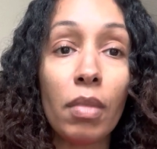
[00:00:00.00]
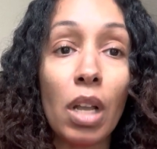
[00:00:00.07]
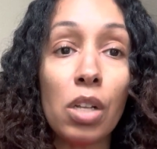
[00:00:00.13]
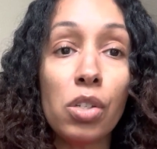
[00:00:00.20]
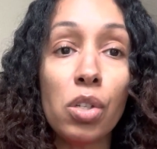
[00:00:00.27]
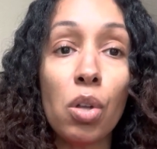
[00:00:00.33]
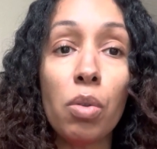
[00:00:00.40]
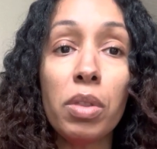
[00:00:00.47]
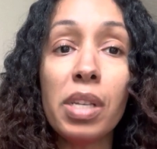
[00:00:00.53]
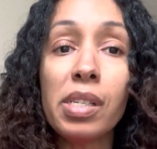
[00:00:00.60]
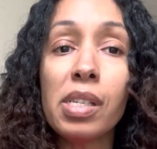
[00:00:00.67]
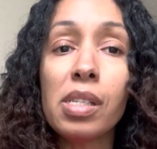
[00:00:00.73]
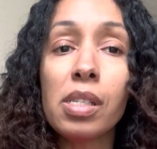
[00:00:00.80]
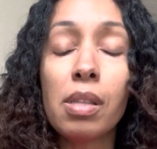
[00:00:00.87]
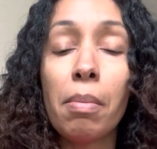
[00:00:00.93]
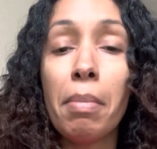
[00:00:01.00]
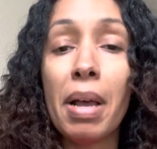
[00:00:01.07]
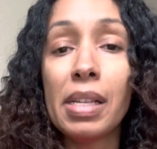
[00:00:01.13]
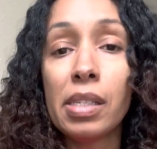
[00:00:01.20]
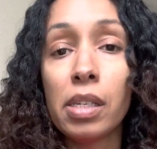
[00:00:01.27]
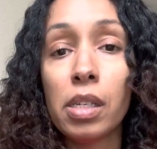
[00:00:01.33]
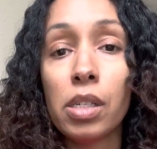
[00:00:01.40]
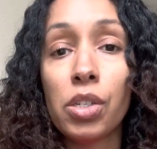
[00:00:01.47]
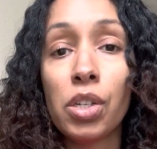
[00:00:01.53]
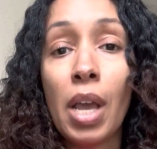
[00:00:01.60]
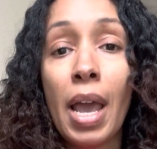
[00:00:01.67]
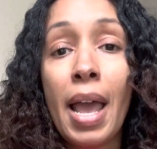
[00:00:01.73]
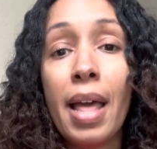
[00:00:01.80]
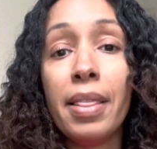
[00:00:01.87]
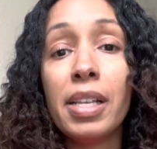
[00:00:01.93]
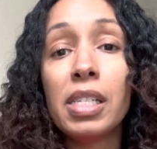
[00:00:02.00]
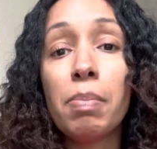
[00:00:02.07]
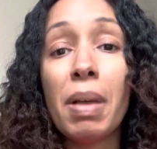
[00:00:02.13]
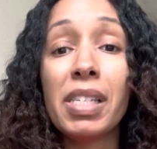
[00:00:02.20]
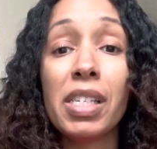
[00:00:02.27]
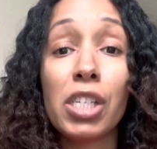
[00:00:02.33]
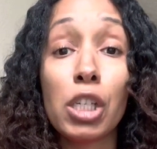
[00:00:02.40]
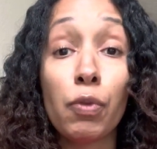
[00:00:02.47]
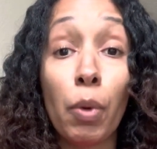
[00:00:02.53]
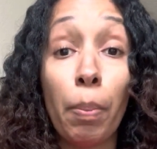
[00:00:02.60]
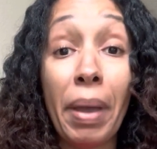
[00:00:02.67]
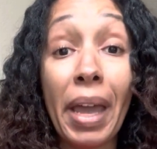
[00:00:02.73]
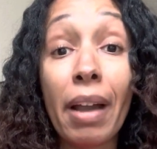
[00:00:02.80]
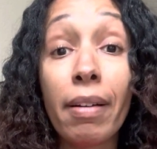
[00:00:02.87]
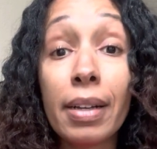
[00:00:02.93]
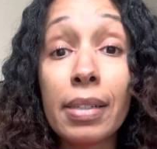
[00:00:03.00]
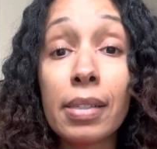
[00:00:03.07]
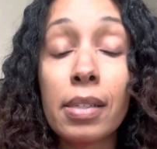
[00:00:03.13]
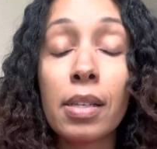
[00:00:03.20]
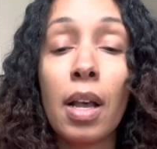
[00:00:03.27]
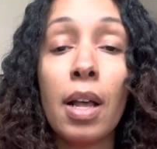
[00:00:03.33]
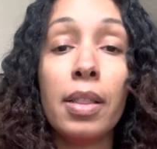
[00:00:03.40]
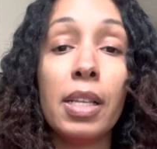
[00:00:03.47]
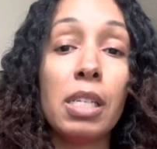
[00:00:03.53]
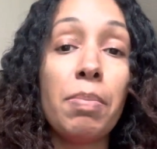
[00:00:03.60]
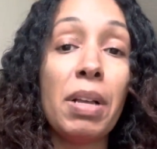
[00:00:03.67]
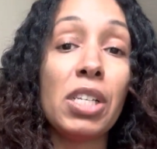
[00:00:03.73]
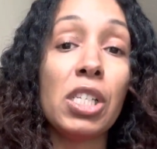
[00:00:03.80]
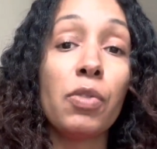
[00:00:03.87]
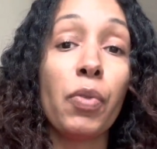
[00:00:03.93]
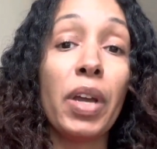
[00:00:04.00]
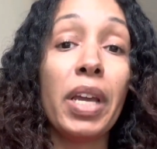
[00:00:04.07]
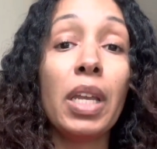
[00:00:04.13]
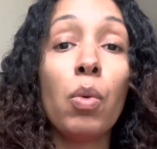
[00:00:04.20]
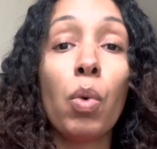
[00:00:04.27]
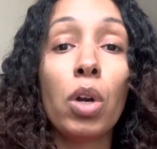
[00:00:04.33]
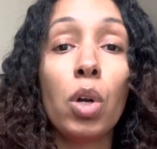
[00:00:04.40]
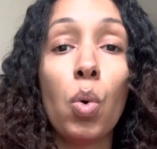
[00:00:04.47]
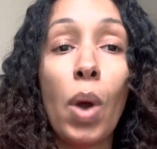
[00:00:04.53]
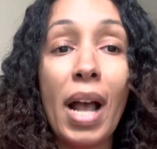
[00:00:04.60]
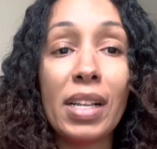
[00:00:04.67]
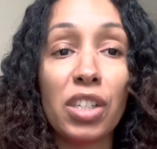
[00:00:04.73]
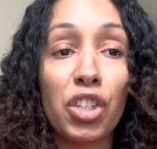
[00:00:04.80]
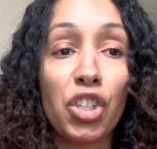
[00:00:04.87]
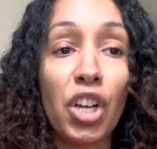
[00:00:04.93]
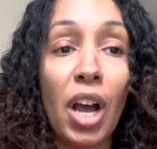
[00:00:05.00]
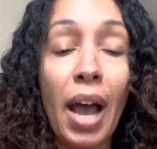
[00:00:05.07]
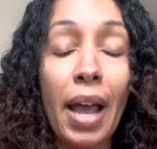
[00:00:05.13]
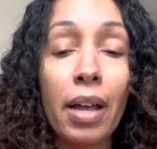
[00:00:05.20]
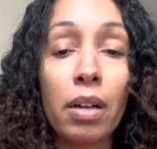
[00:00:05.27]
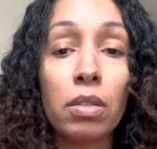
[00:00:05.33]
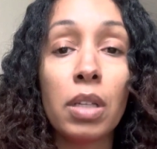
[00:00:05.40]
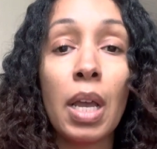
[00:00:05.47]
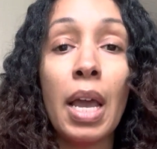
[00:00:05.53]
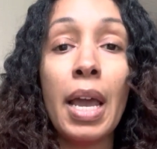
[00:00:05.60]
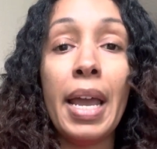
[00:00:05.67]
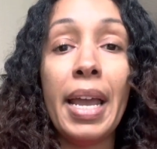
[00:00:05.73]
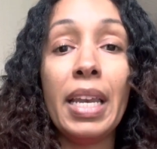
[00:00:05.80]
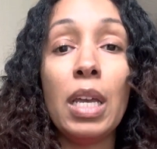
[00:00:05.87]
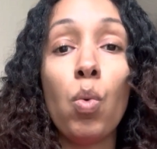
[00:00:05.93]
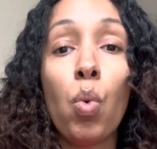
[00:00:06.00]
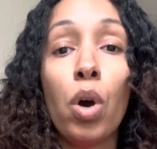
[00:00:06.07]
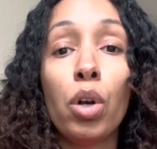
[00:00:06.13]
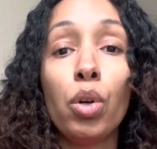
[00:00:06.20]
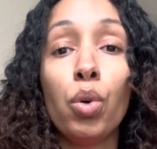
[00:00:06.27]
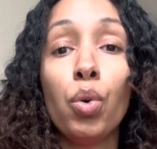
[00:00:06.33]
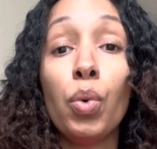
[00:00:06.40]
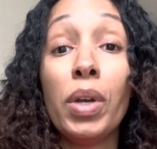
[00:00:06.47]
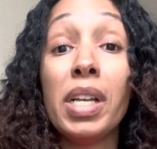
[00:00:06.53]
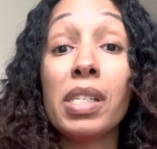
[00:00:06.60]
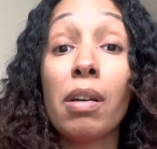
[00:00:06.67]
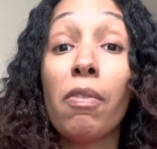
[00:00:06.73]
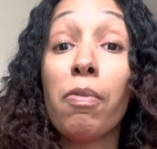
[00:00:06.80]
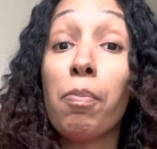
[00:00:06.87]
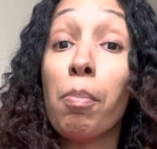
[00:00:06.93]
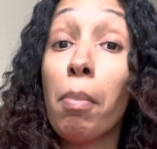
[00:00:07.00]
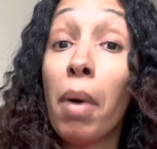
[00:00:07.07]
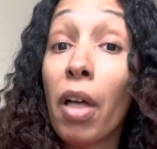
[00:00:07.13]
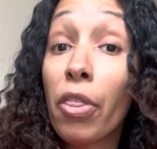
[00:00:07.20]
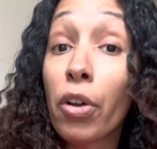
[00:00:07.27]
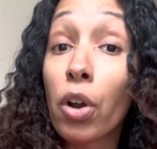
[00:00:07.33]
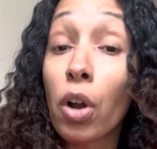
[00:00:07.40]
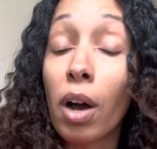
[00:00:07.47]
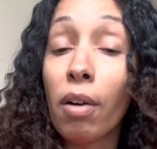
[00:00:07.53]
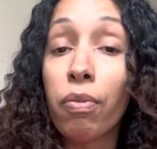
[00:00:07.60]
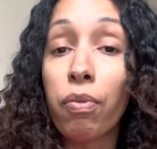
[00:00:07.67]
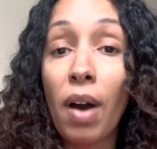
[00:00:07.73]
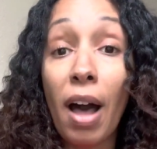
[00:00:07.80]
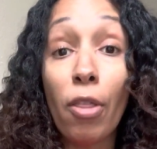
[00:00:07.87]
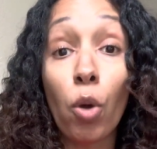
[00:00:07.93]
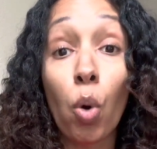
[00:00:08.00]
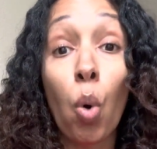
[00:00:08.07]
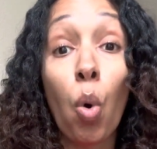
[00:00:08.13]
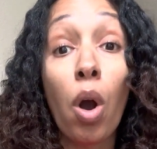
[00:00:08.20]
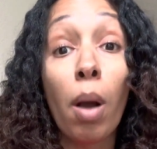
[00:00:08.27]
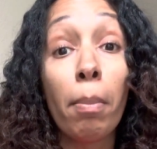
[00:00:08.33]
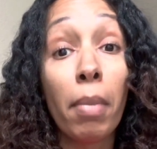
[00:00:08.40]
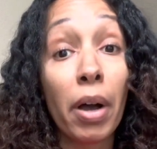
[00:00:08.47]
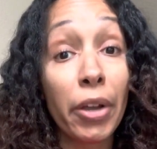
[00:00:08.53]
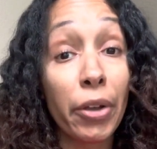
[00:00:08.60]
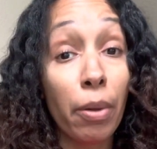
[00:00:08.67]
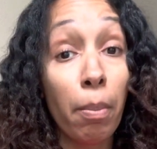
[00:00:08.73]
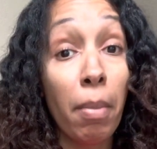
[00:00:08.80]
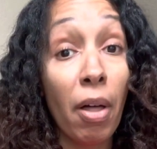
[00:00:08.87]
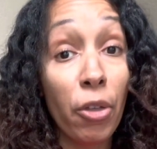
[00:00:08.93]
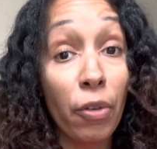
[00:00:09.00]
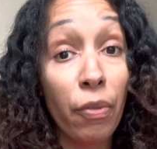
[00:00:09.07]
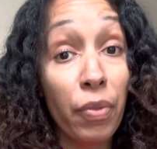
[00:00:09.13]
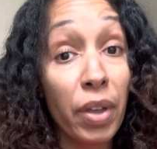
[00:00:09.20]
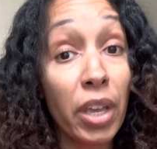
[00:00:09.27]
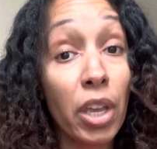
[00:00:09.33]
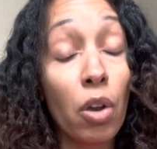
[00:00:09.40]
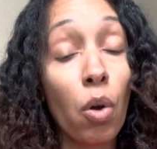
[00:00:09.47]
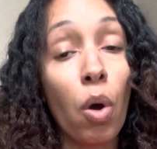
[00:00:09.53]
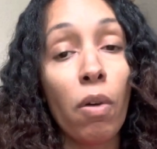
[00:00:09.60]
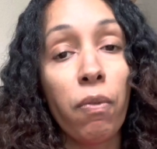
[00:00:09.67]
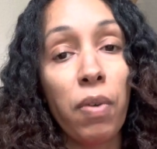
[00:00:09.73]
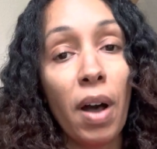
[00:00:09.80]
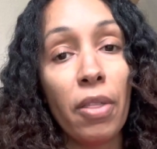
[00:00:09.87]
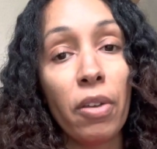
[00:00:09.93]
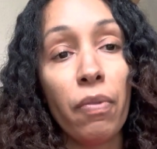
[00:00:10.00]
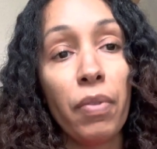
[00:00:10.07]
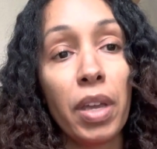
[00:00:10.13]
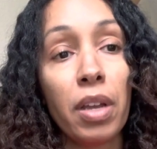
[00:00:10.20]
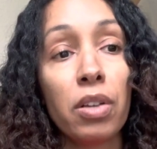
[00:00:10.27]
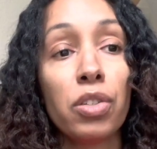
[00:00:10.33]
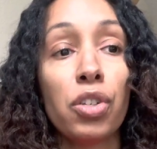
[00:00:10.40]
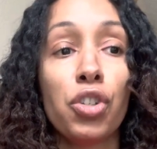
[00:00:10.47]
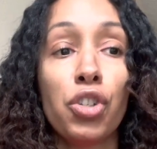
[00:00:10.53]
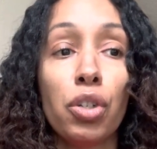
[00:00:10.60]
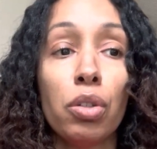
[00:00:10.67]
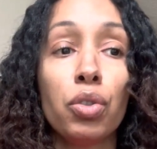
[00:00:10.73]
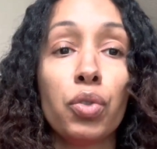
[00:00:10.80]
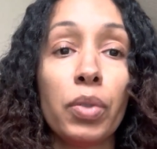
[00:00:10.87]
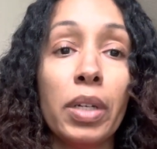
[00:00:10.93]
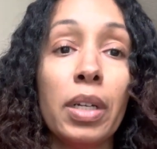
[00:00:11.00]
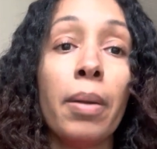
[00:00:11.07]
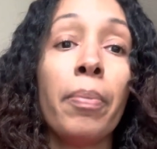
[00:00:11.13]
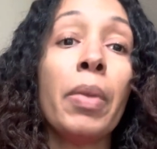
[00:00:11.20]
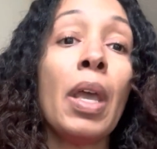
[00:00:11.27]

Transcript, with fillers: So this is the message, and this message is for parents. This message for anyone who has a child, anyone who is a mother, a father, or a mother figure or father figure to children.